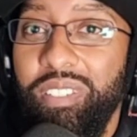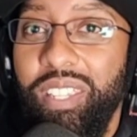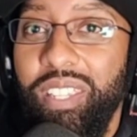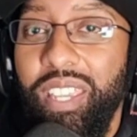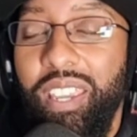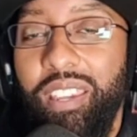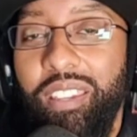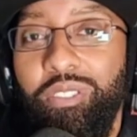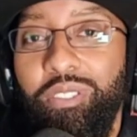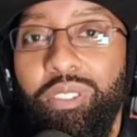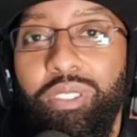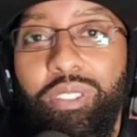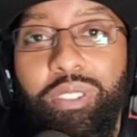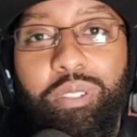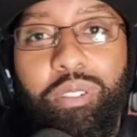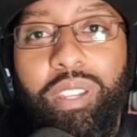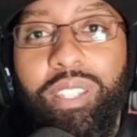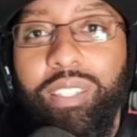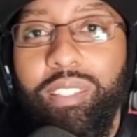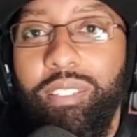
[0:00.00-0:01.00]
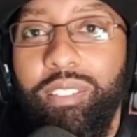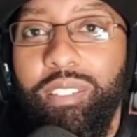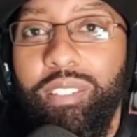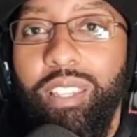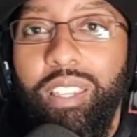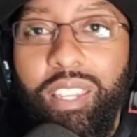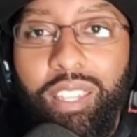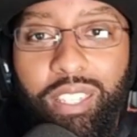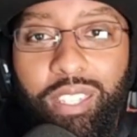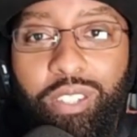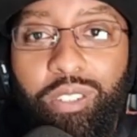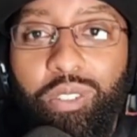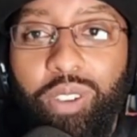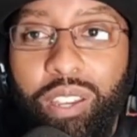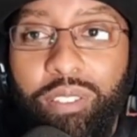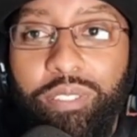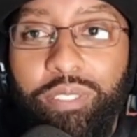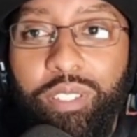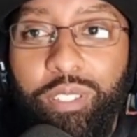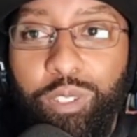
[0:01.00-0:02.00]
Yeah, you
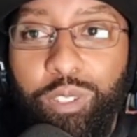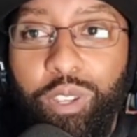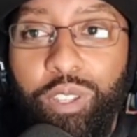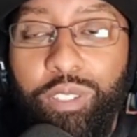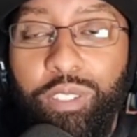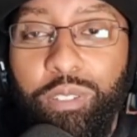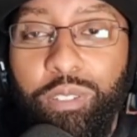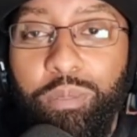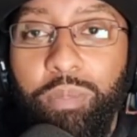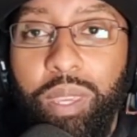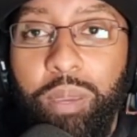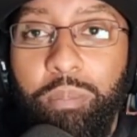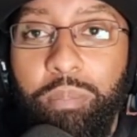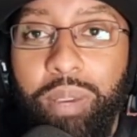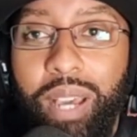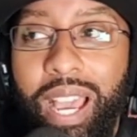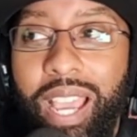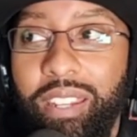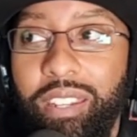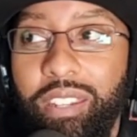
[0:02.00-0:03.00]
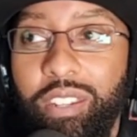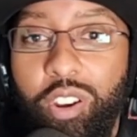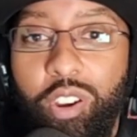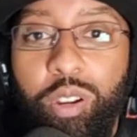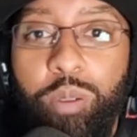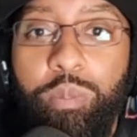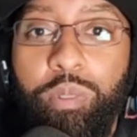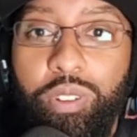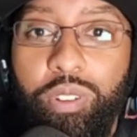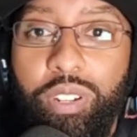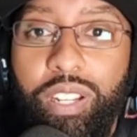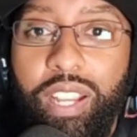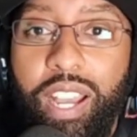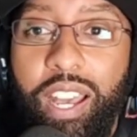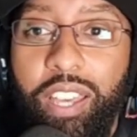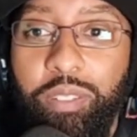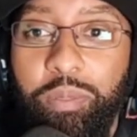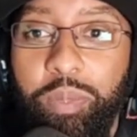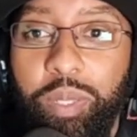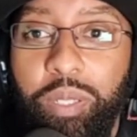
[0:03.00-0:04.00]
have to toss this man behind an armor or
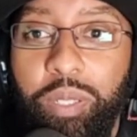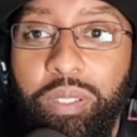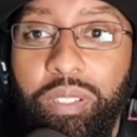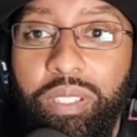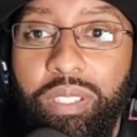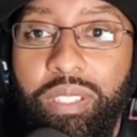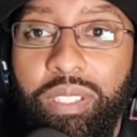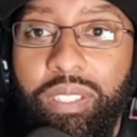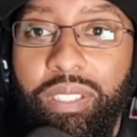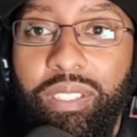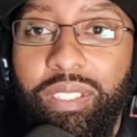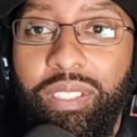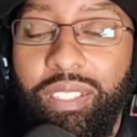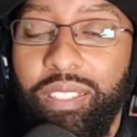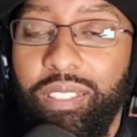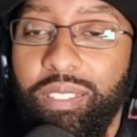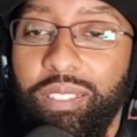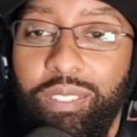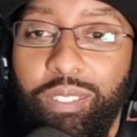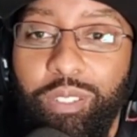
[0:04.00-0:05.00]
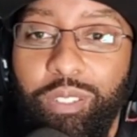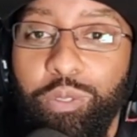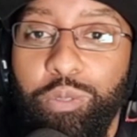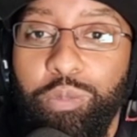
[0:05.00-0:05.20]
Cosmo, because you